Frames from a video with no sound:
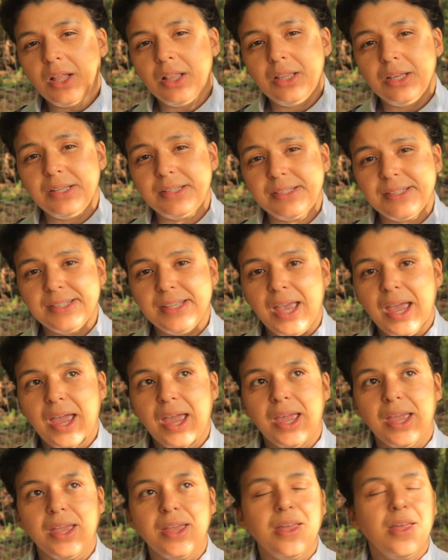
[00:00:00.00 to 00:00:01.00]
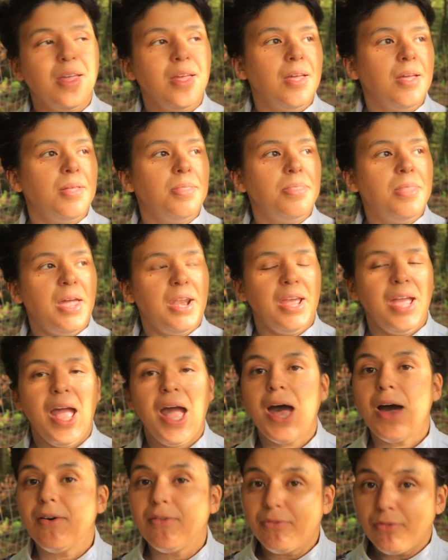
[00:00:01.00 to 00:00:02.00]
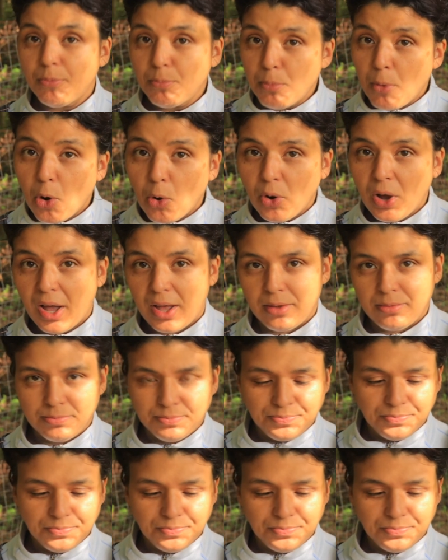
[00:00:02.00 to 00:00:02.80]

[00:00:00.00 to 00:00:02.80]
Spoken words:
let's say that I have Mocha.